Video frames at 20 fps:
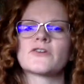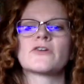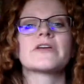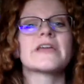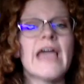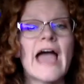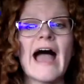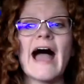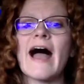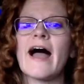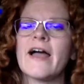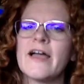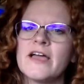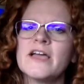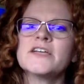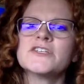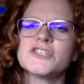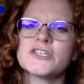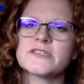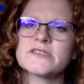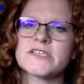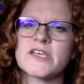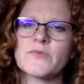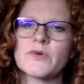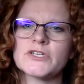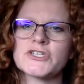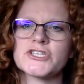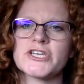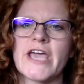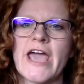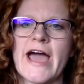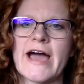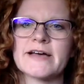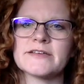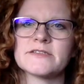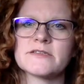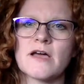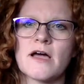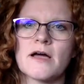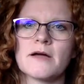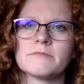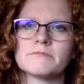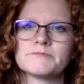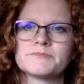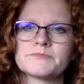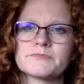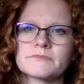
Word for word: her. Yeah. Just see what she has. Um,